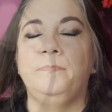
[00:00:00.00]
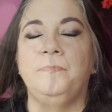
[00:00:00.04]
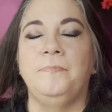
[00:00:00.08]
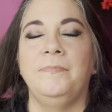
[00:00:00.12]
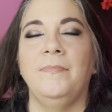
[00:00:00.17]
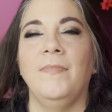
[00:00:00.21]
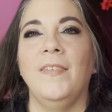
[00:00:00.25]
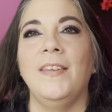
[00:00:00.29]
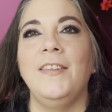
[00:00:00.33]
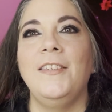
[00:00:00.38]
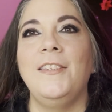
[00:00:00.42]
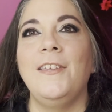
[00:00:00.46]

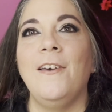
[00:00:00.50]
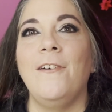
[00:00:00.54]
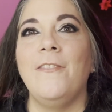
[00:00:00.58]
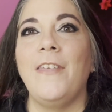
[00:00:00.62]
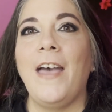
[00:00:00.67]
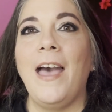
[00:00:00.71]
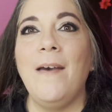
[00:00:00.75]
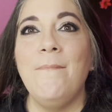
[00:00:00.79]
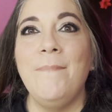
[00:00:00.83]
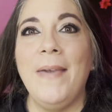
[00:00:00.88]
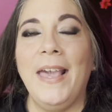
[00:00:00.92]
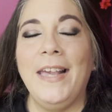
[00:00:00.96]
So
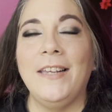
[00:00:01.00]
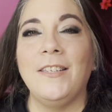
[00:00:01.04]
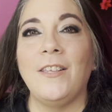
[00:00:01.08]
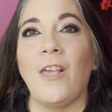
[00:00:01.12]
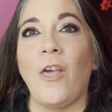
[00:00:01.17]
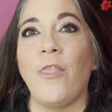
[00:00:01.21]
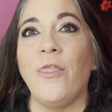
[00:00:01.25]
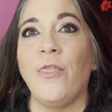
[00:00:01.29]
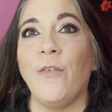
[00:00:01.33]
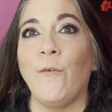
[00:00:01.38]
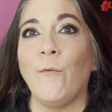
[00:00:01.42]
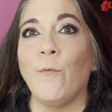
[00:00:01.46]
that makes
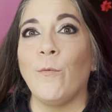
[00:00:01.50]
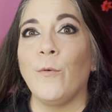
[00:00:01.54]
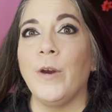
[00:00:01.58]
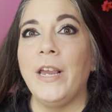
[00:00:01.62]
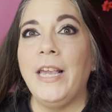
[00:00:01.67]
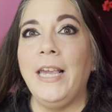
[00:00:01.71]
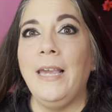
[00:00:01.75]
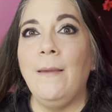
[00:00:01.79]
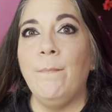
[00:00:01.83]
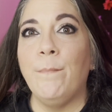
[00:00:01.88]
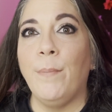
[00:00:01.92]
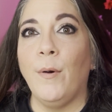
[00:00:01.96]

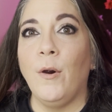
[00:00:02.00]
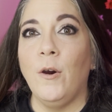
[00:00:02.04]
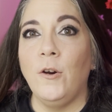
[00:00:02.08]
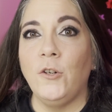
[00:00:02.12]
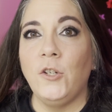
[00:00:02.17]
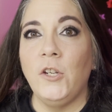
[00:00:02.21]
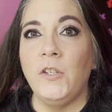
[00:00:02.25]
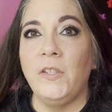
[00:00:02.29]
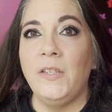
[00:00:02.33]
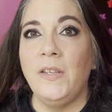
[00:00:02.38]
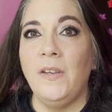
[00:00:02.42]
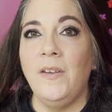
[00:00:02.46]
3
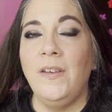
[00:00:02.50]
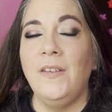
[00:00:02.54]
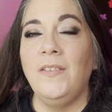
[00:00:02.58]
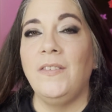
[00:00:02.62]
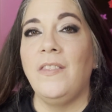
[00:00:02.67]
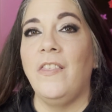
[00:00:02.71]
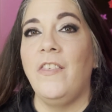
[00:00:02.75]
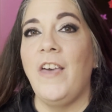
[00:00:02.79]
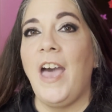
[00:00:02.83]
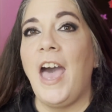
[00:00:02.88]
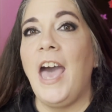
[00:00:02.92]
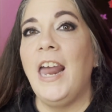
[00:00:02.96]
purchases
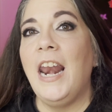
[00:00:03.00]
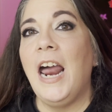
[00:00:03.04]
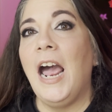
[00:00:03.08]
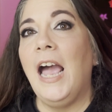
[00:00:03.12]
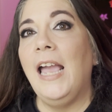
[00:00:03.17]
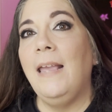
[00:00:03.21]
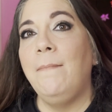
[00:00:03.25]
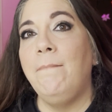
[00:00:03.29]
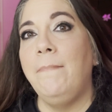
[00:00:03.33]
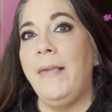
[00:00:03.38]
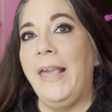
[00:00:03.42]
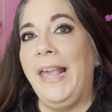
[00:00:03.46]
that
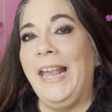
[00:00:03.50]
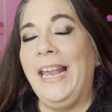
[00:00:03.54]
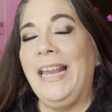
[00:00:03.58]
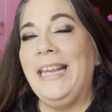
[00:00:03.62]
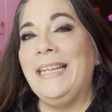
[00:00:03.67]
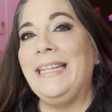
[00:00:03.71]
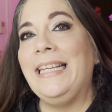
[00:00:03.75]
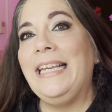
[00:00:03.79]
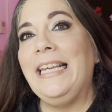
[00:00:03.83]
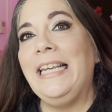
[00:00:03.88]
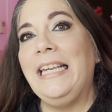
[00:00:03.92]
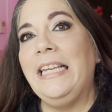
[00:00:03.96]
I
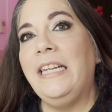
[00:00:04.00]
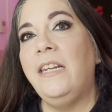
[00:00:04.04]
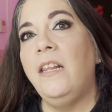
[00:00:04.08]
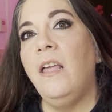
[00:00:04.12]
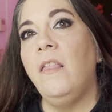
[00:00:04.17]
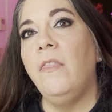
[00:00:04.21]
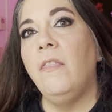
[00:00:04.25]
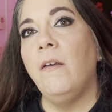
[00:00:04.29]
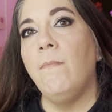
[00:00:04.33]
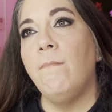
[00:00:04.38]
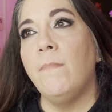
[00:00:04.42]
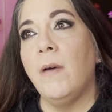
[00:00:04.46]
made
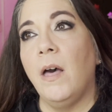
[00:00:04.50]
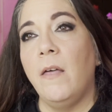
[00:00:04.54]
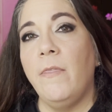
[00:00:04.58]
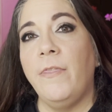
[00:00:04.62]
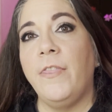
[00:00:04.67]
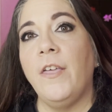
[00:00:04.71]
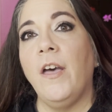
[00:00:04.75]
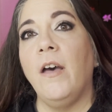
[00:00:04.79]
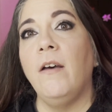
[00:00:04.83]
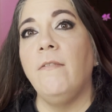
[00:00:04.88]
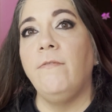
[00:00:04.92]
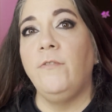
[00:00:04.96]
in the month
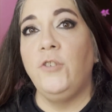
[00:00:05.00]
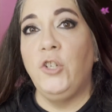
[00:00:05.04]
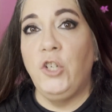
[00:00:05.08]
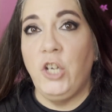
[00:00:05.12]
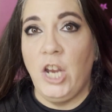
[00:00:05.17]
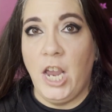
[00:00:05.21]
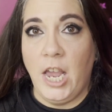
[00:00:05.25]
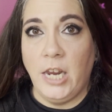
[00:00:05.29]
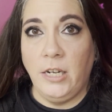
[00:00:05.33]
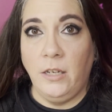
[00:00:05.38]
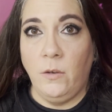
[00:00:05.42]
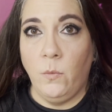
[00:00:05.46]
of
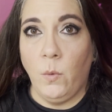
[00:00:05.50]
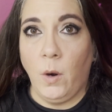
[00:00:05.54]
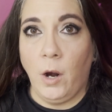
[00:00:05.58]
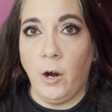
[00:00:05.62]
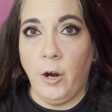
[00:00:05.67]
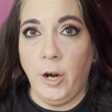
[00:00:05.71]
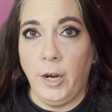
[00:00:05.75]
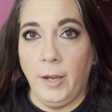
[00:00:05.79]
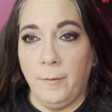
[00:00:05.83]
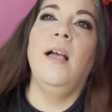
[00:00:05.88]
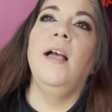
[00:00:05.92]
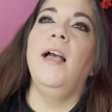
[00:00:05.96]

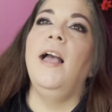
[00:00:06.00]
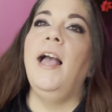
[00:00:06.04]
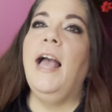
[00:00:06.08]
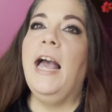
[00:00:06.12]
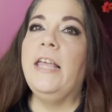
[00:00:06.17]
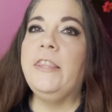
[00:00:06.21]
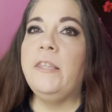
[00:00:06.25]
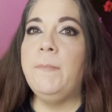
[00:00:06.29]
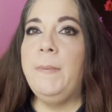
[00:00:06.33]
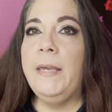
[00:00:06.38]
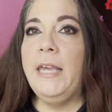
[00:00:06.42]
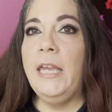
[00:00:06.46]
January.
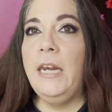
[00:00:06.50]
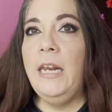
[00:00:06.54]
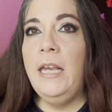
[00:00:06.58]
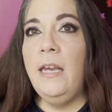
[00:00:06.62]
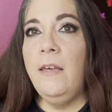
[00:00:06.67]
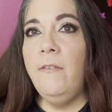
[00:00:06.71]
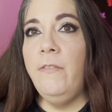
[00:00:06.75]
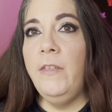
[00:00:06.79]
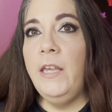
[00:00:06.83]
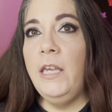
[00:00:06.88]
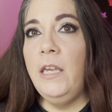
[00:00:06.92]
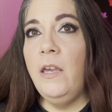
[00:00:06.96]
At the beginning
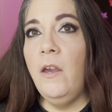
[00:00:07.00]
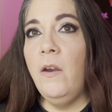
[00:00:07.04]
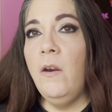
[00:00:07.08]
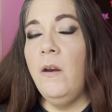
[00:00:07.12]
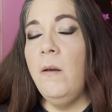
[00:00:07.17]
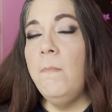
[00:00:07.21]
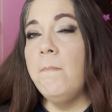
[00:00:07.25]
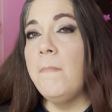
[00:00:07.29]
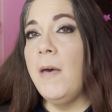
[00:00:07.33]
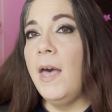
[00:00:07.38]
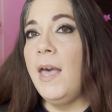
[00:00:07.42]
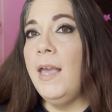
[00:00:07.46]
of the year,
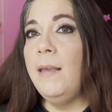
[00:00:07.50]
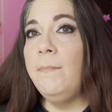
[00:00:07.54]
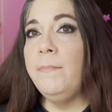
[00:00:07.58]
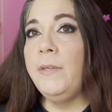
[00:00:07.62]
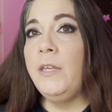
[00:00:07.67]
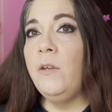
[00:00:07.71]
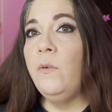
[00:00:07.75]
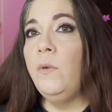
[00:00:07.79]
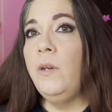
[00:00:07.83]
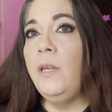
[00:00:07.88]
my beauty